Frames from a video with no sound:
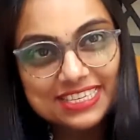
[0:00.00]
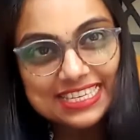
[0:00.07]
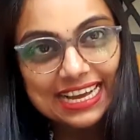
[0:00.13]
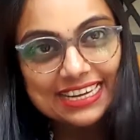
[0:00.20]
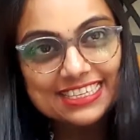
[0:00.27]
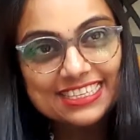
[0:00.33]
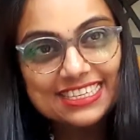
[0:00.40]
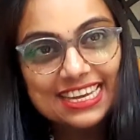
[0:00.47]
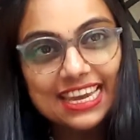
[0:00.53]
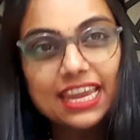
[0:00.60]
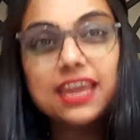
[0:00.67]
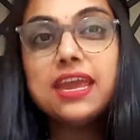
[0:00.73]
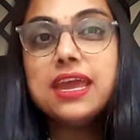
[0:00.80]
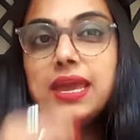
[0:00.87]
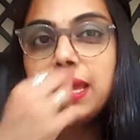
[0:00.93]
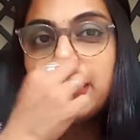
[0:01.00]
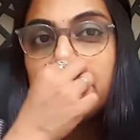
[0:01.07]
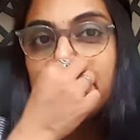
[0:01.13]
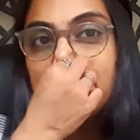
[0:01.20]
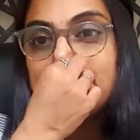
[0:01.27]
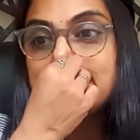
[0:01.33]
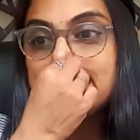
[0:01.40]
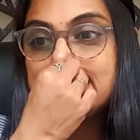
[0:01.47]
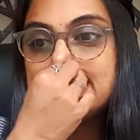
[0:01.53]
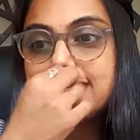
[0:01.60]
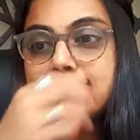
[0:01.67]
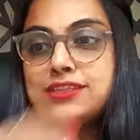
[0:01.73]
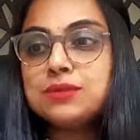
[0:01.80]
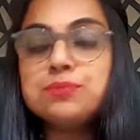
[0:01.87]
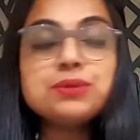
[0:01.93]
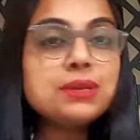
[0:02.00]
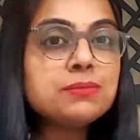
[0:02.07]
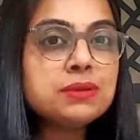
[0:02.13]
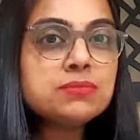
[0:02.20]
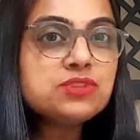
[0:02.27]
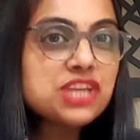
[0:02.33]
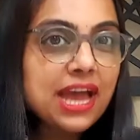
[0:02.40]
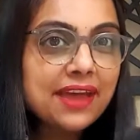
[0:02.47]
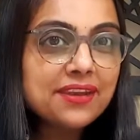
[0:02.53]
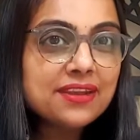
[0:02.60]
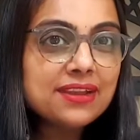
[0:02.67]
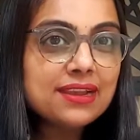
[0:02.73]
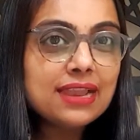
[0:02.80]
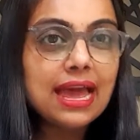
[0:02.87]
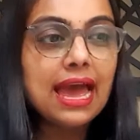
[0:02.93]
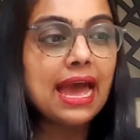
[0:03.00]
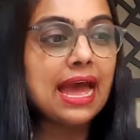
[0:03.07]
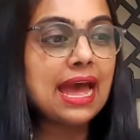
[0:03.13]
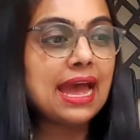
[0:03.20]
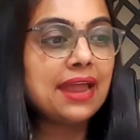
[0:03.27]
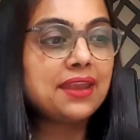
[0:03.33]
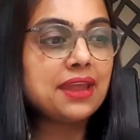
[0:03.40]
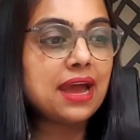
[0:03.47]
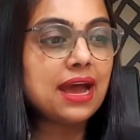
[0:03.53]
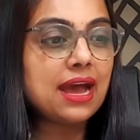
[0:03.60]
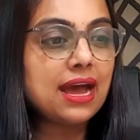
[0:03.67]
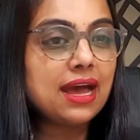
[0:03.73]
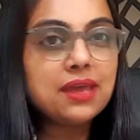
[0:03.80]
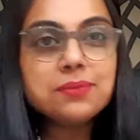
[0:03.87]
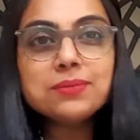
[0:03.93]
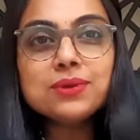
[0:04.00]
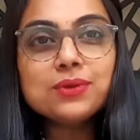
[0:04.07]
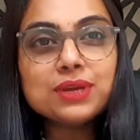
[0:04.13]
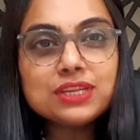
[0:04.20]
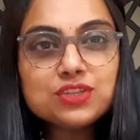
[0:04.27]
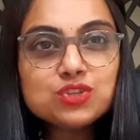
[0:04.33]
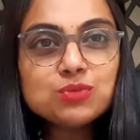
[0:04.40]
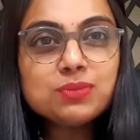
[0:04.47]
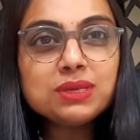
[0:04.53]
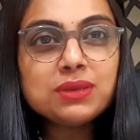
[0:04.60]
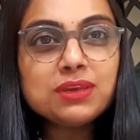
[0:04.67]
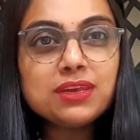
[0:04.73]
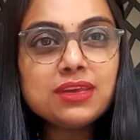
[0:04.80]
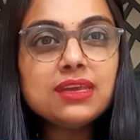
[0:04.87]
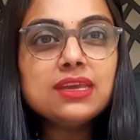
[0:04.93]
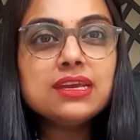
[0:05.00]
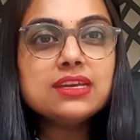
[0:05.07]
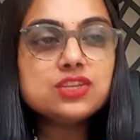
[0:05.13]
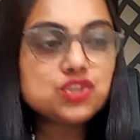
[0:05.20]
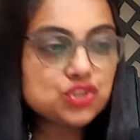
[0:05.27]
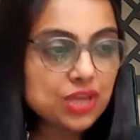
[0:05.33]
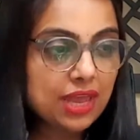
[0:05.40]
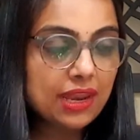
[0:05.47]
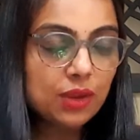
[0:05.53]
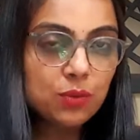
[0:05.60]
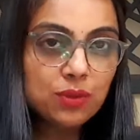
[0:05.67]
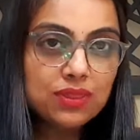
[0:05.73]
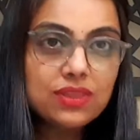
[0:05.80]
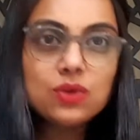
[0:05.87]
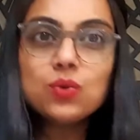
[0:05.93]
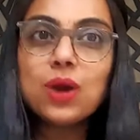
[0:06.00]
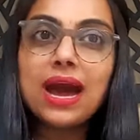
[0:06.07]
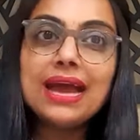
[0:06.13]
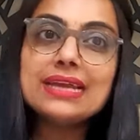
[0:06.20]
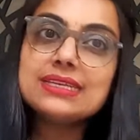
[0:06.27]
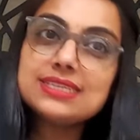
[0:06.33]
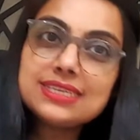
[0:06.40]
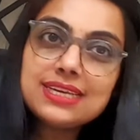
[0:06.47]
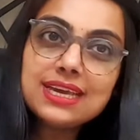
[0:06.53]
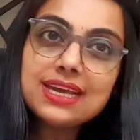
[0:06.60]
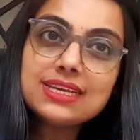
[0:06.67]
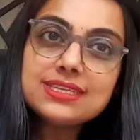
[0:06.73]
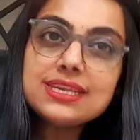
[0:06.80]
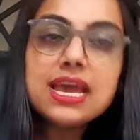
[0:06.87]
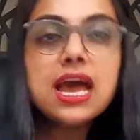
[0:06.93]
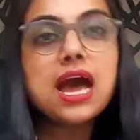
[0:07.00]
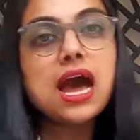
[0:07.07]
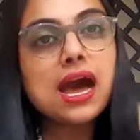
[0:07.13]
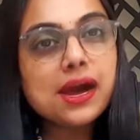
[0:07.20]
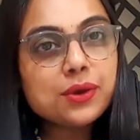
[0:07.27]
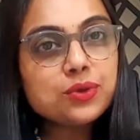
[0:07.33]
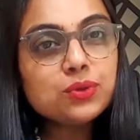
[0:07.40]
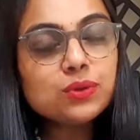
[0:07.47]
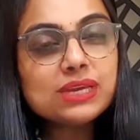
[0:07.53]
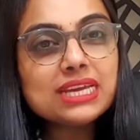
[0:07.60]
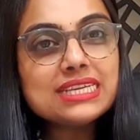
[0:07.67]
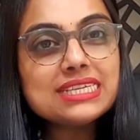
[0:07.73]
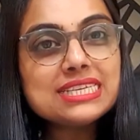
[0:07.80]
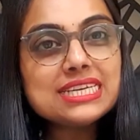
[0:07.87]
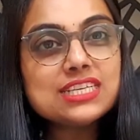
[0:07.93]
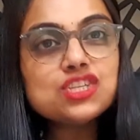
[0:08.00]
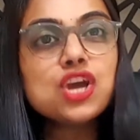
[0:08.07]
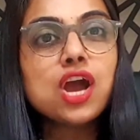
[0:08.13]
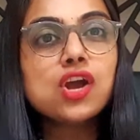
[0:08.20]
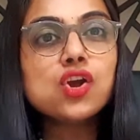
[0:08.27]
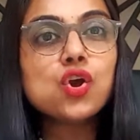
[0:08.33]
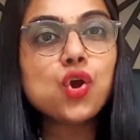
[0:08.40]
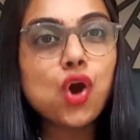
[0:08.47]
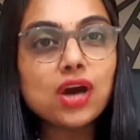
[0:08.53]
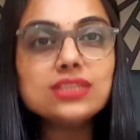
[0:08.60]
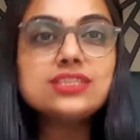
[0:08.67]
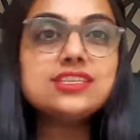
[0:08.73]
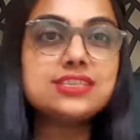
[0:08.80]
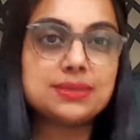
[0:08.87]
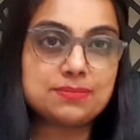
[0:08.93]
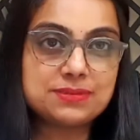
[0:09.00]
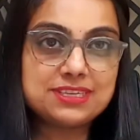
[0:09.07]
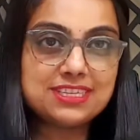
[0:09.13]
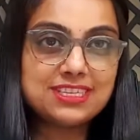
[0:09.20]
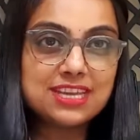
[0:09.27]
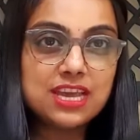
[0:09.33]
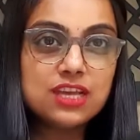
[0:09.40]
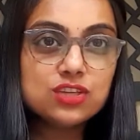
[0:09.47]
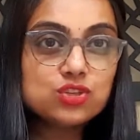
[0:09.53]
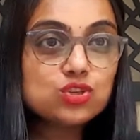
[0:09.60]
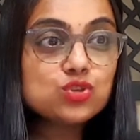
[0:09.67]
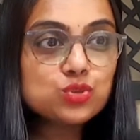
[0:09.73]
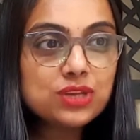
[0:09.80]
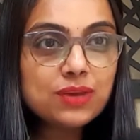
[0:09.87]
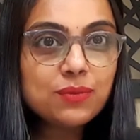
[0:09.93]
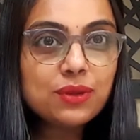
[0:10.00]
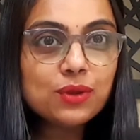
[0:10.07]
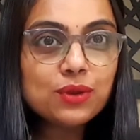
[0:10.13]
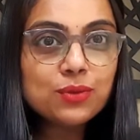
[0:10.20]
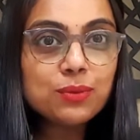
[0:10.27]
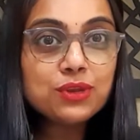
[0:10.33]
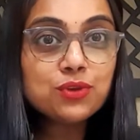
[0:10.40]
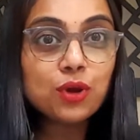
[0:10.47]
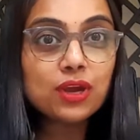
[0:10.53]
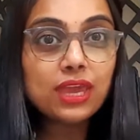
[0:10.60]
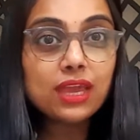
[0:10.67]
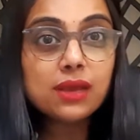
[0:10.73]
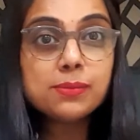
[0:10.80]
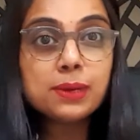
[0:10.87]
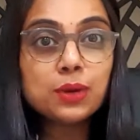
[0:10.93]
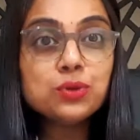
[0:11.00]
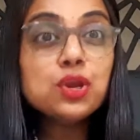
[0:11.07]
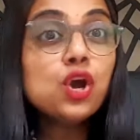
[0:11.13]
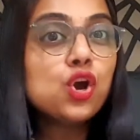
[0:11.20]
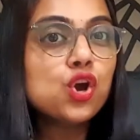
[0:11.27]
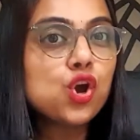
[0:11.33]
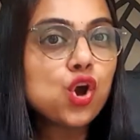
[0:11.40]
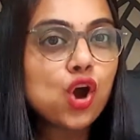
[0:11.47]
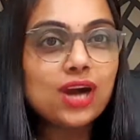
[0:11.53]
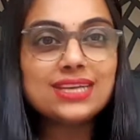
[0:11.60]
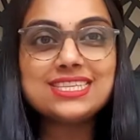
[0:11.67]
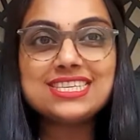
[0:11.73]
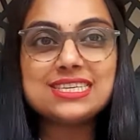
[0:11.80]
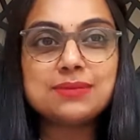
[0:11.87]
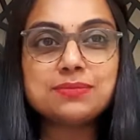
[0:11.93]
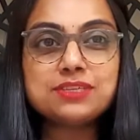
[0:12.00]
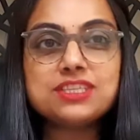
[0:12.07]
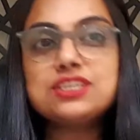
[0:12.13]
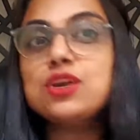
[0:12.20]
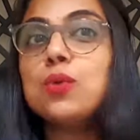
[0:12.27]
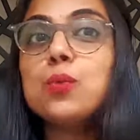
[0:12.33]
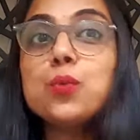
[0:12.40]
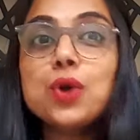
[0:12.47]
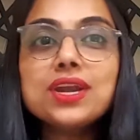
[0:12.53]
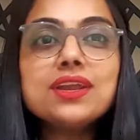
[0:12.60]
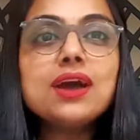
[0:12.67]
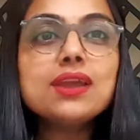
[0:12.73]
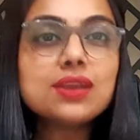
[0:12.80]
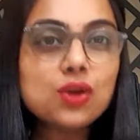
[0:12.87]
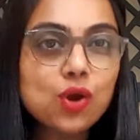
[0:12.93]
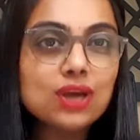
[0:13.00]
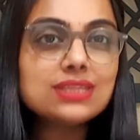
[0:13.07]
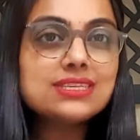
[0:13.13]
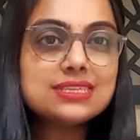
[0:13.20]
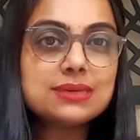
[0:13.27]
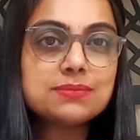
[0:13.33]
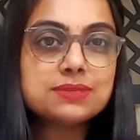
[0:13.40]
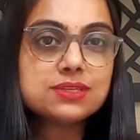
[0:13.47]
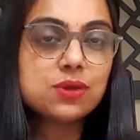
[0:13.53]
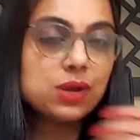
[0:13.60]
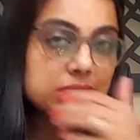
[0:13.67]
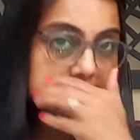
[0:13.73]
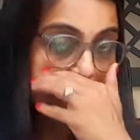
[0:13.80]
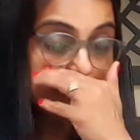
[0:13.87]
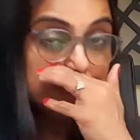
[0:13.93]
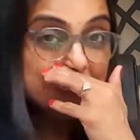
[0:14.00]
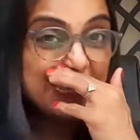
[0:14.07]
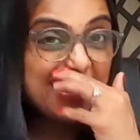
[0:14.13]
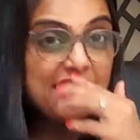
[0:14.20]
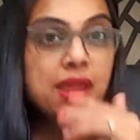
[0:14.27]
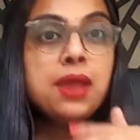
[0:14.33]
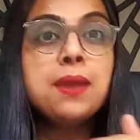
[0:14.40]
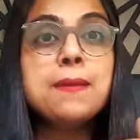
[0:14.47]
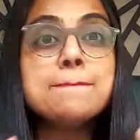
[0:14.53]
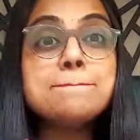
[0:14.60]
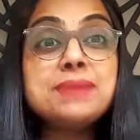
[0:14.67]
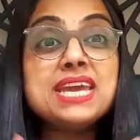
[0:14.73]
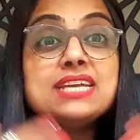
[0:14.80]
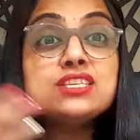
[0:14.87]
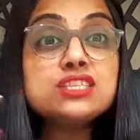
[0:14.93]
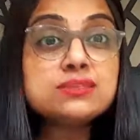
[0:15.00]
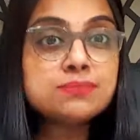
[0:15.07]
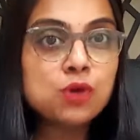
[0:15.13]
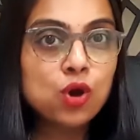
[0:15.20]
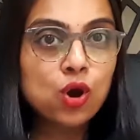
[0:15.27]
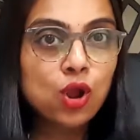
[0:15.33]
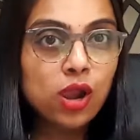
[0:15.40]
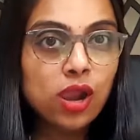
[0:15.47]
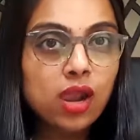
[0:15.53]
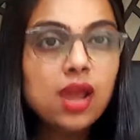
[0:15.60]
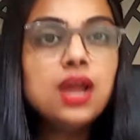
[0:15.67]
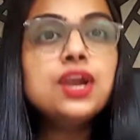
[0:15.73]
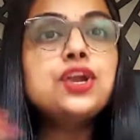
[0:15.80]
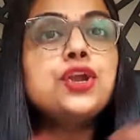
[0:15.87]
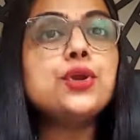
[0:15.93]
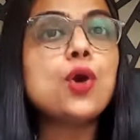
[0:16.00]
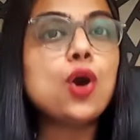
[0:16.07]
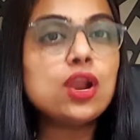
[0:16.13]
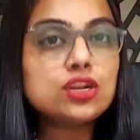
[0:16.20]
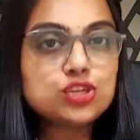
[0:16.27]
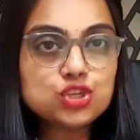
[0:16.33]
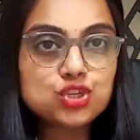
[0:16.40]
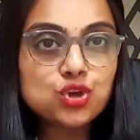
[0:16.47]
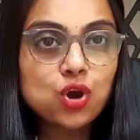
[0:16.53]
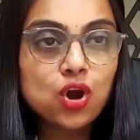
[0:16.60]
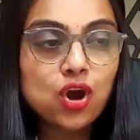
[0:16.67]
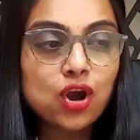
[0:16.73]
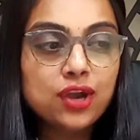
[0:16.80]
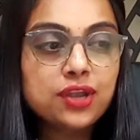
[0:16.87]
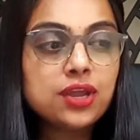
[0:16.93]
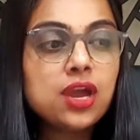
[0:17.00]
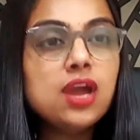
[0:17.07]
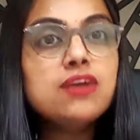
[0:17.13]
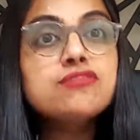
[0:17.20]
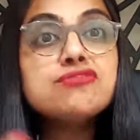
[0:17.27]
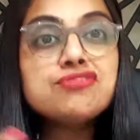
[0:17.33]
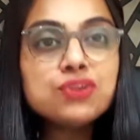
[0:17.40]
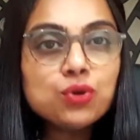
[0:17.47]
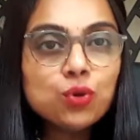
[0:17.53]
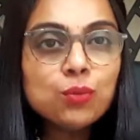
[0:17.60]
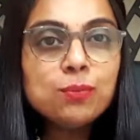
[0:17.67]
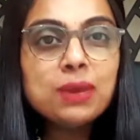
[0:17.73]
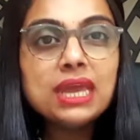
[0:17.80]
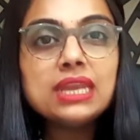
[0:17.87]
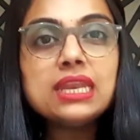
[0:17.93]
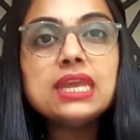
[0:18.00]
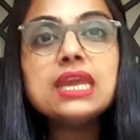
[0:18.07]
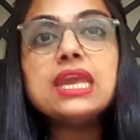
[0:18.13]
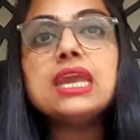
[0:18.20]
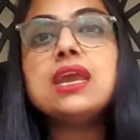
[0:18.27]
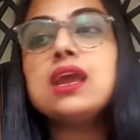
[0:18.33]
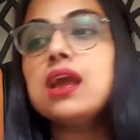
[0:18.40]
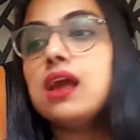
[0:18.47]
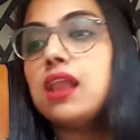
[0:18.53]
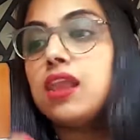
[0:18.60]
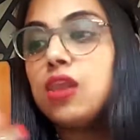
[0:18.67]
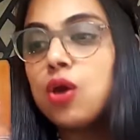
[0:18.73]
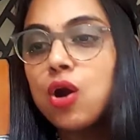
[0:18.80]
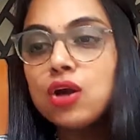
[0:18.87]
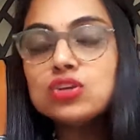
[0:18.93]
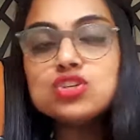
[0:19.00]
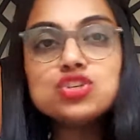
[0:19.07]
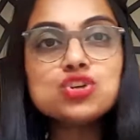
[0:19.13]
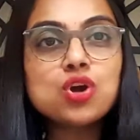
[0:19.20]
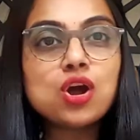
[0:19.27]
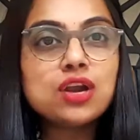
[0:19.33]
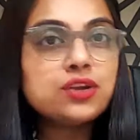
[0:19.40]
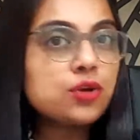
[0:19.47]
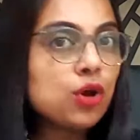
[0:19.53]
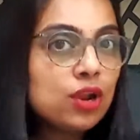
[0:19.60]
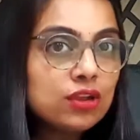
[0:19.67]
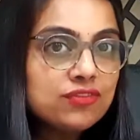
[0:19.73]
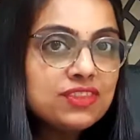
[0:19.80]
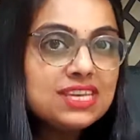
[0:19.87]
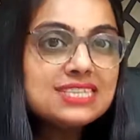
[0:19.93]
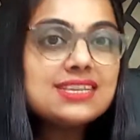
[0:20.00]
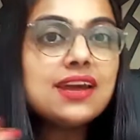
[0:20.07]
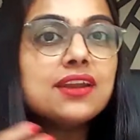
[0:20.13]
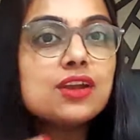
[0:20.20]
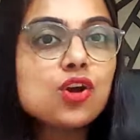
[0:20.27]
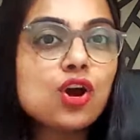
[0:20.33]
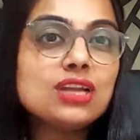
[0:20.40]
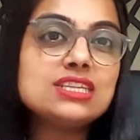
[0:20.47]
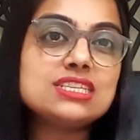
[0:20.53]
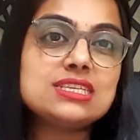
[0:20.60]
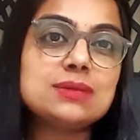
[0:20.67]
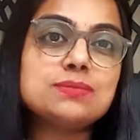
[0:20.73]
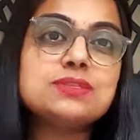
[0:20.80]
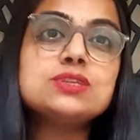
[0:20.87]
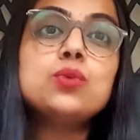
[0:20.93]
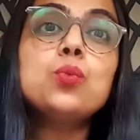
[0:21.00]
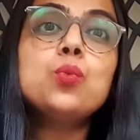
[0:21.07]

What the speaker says: Saturday. This is the premium channel and I am going to be sharing with you ideas how you can teach concepts. So today we're going to be talking about concepts. Now what are concepts? Concepts are big, small, tall, short, few, many, long, short. All of these are concepts.